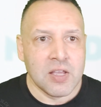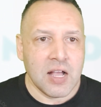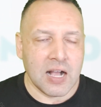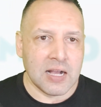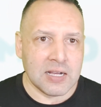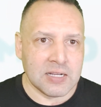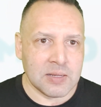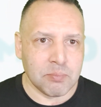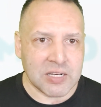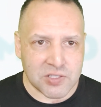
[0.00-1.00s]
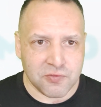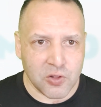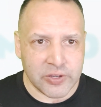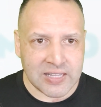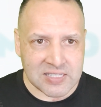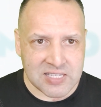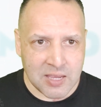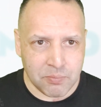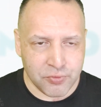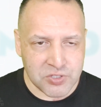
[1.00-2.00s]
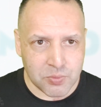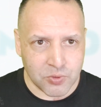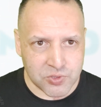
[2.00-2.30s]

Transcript: But it's following that same principle.